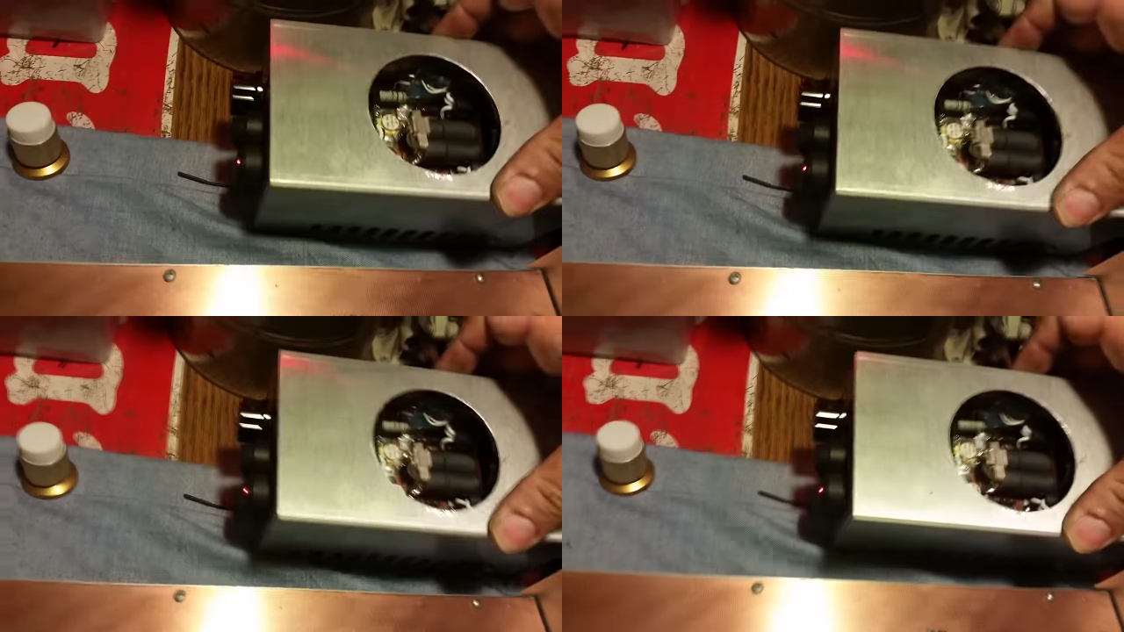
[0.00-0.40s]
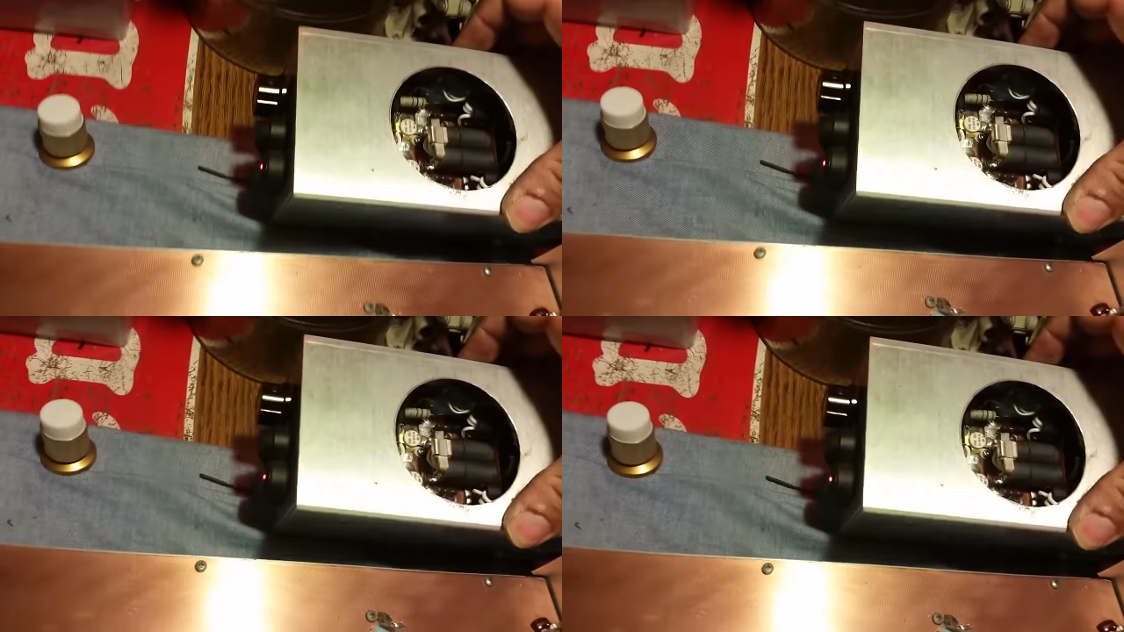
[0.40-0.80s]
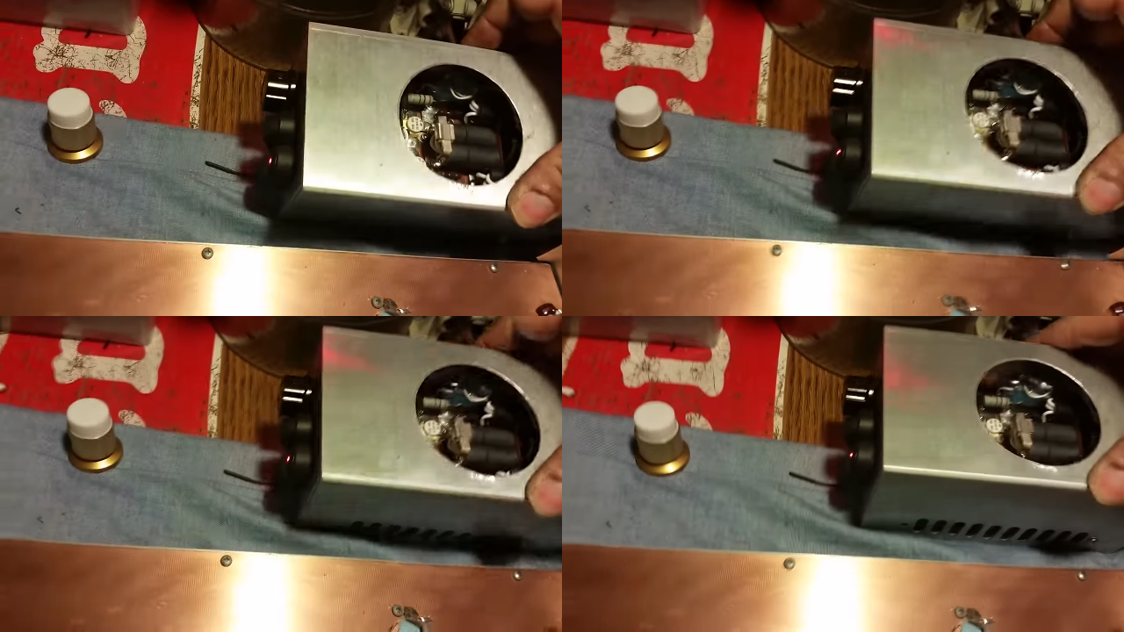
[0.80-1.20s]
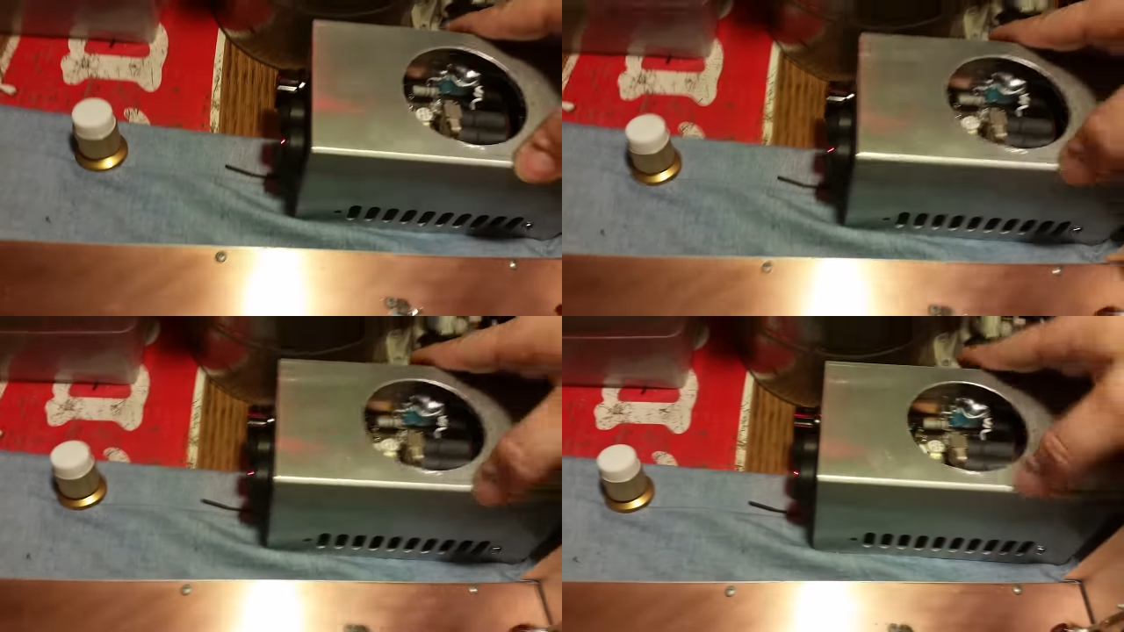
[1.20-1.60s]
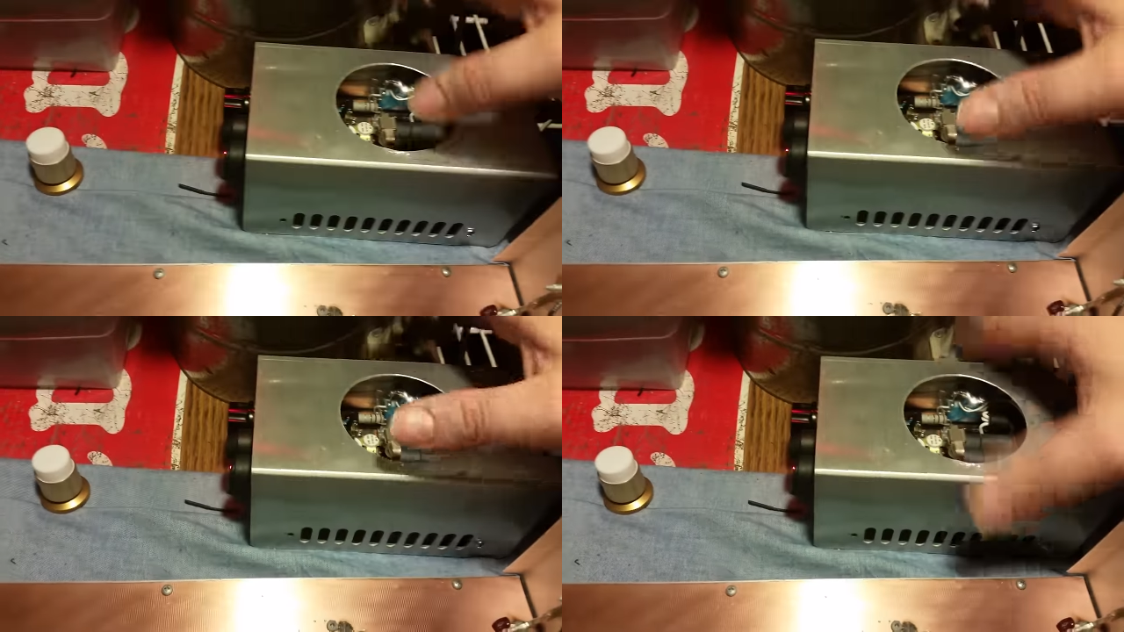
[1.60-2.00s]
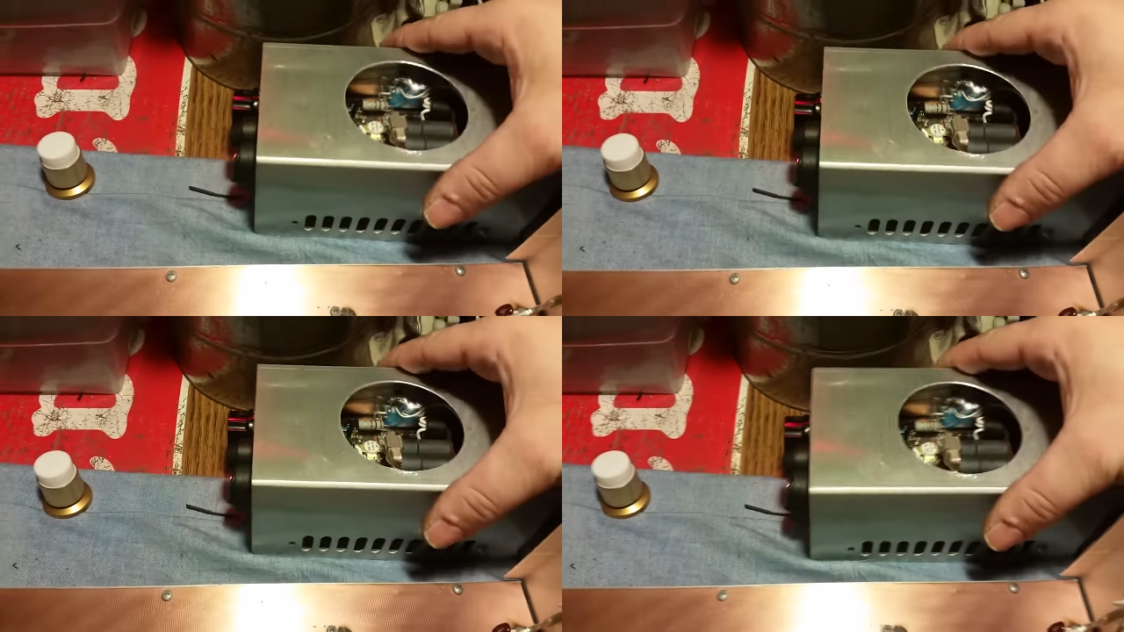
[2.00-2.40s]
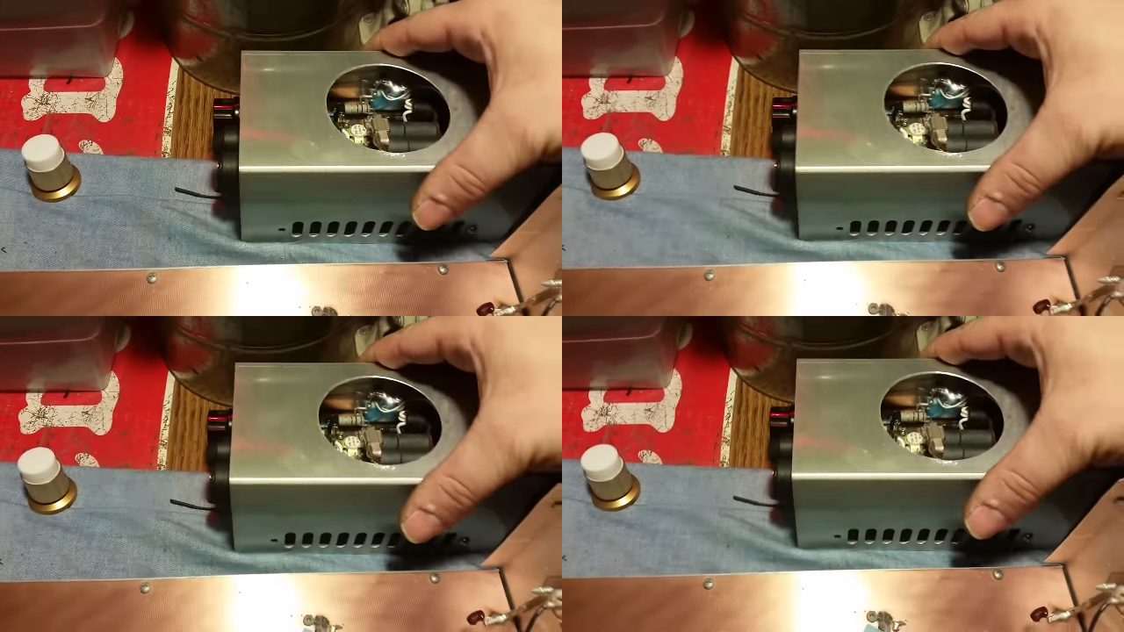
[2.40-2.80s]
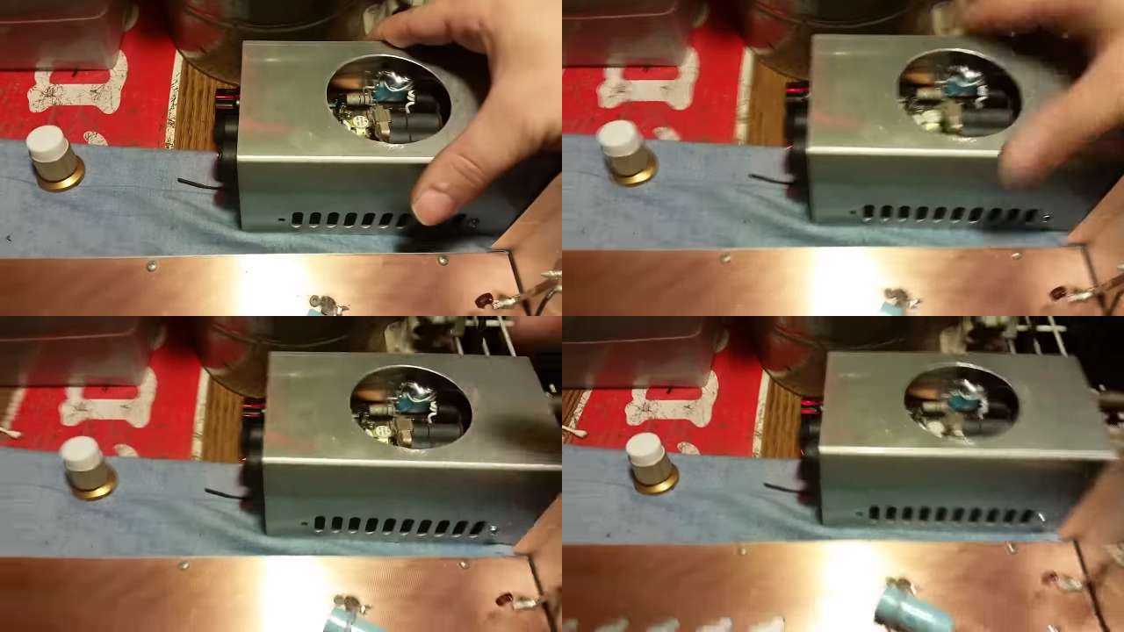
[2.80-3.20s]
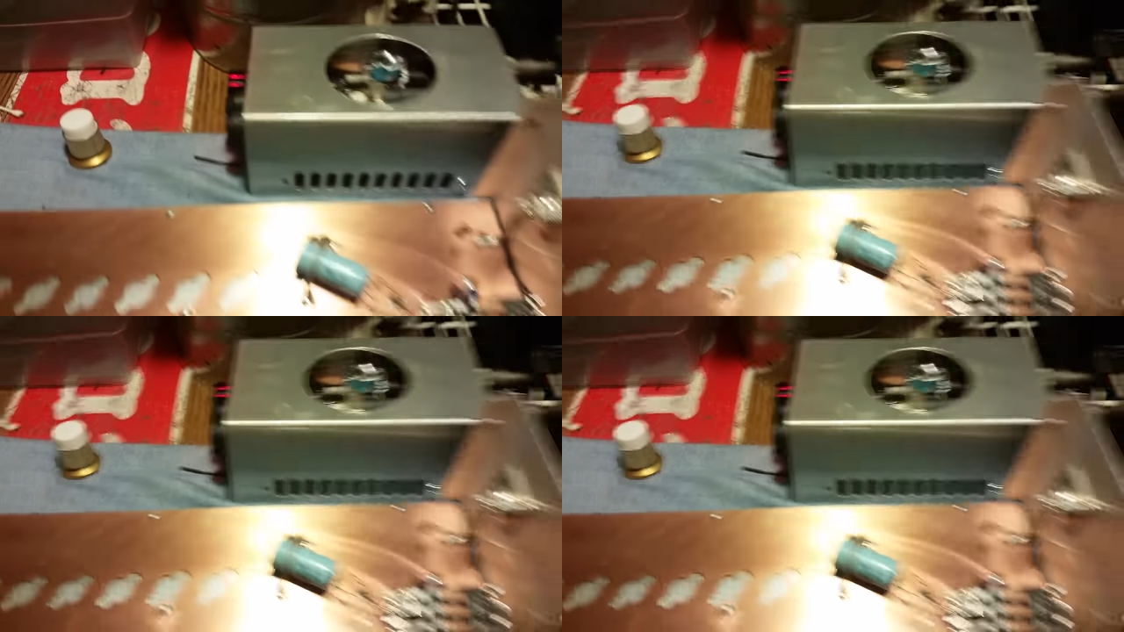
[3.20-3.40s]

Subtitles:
Nobody's mouth can be seen.